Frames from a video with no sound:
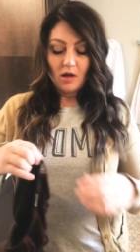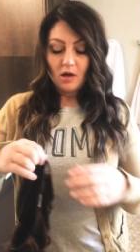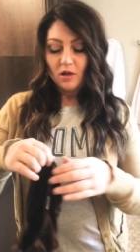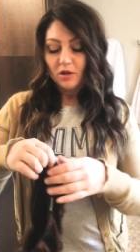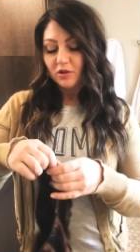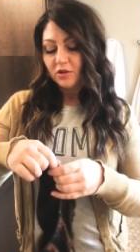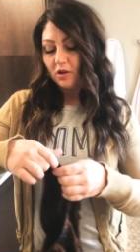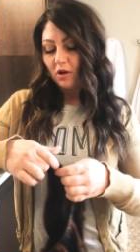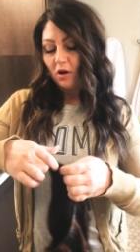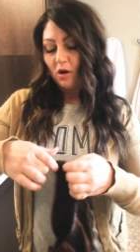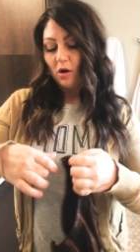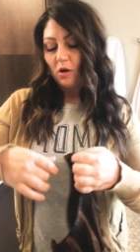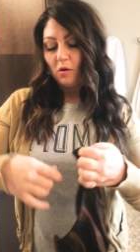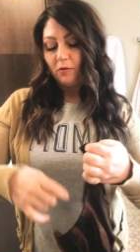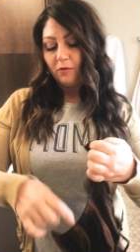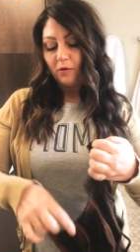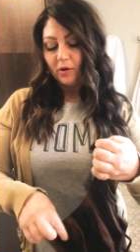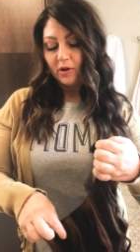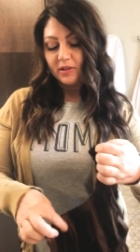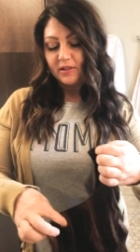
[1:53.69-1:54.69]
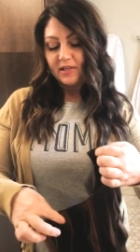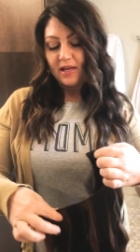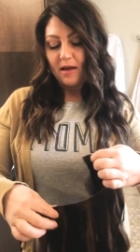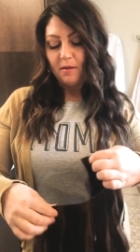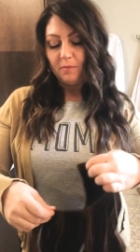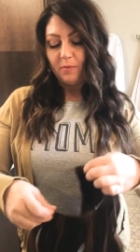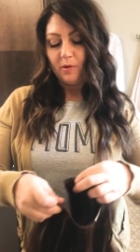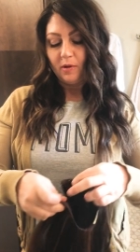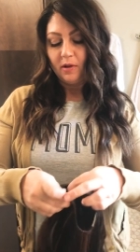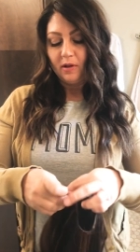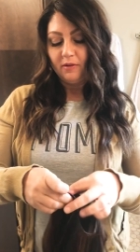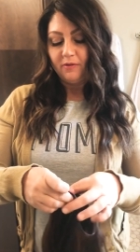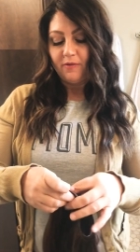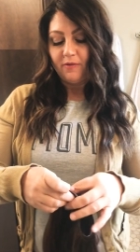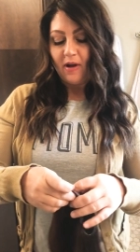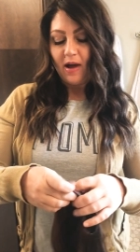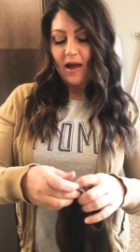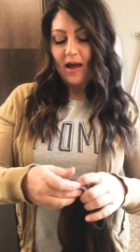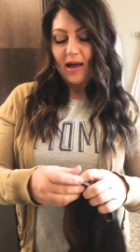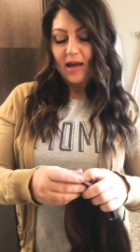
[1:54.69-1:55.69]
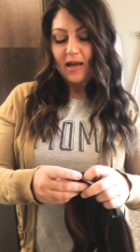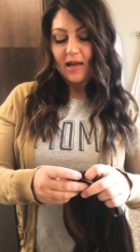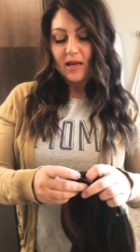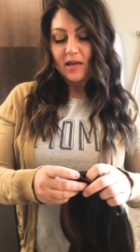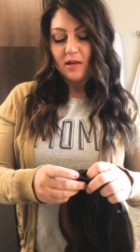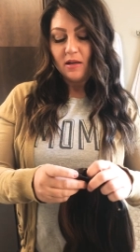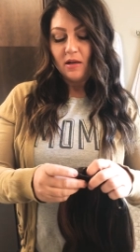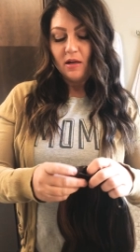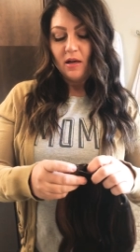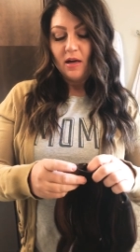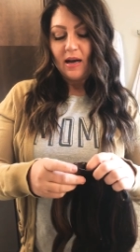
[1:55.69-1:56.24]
So for example, if I